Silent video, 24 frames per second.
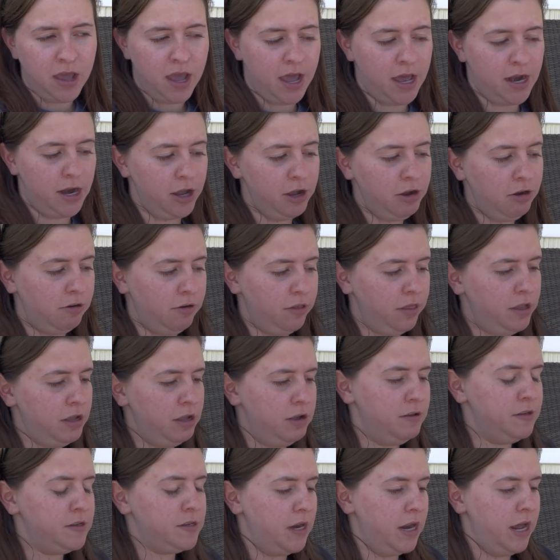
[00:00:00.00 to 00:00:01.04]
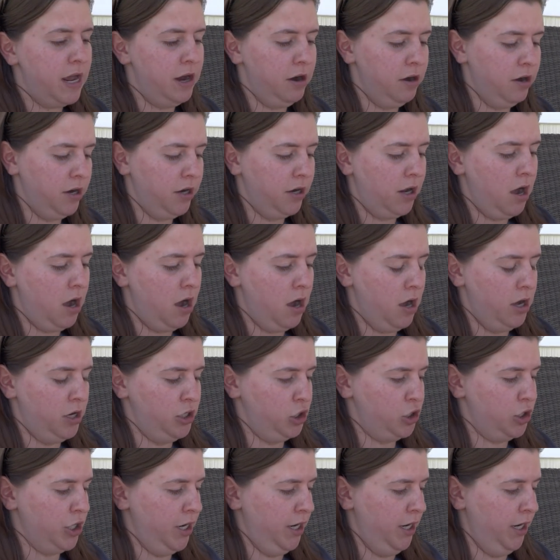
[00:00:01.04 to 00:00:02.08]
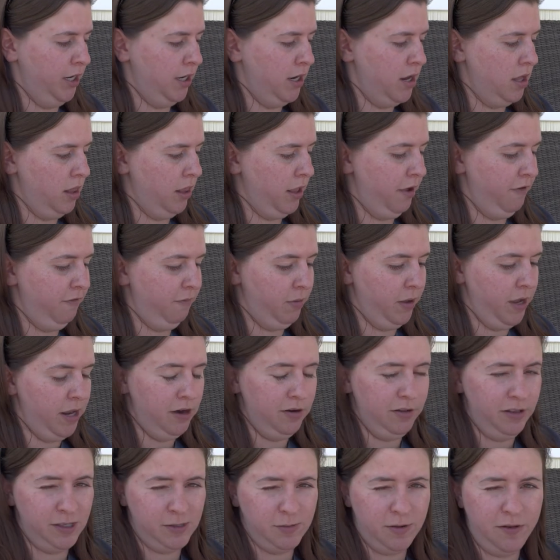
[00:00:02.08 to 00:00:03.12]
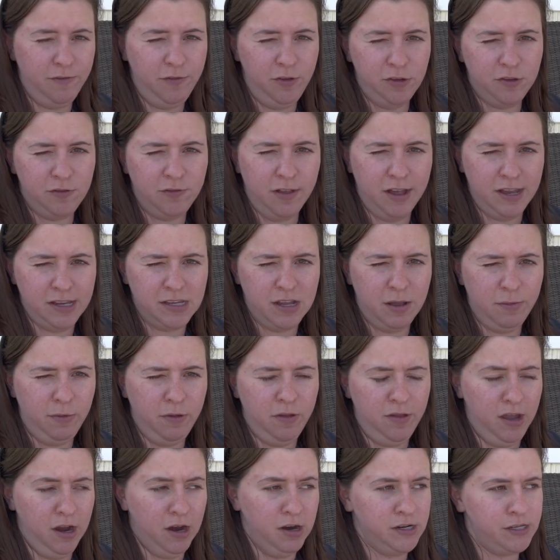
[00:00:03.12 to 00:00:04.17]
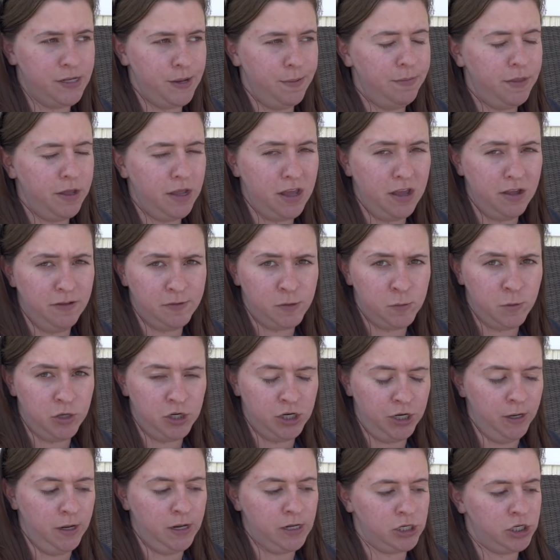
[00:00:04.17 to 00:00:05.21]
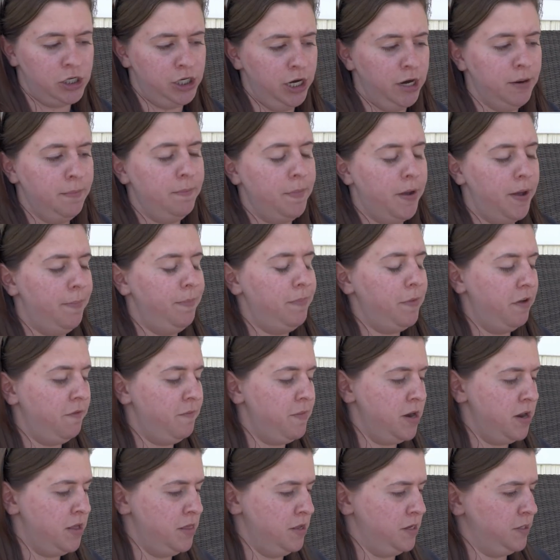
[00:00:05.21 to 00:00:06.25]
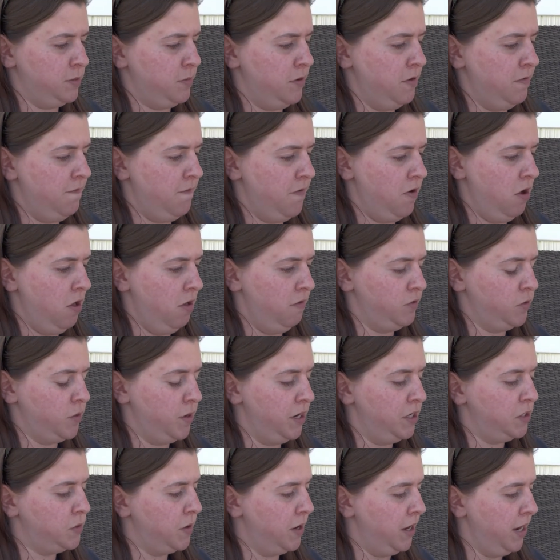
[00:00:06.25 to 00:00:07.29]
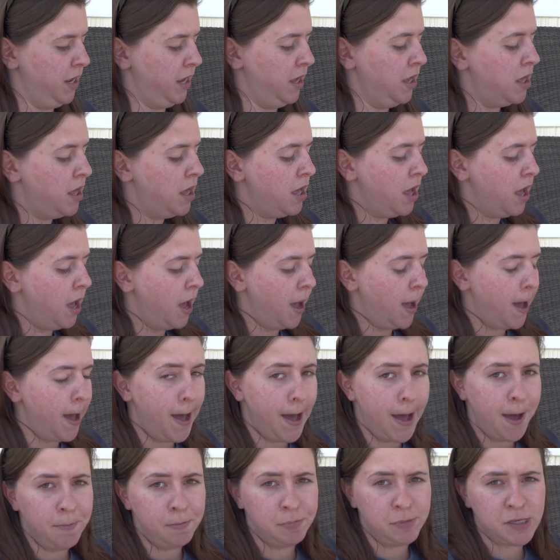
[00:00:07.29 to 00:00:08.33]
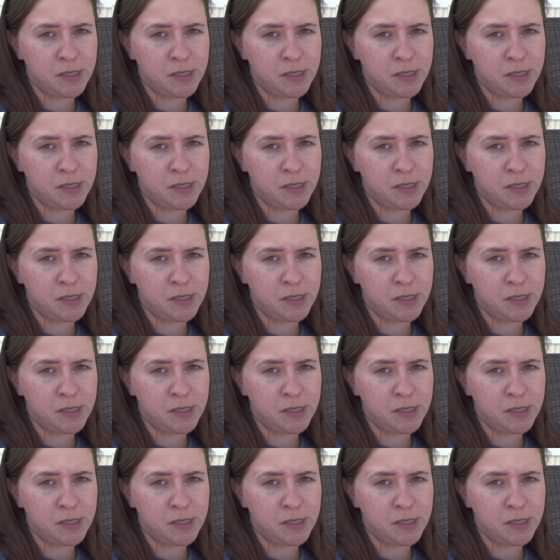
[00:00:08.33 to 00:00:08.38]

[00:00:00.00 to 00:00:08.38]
and I currently use an Erin Condren life planner. That's what I've used for the last couple of years. I'm thinking of switching next year, but I've been in this one for all of twenty twenty. Um,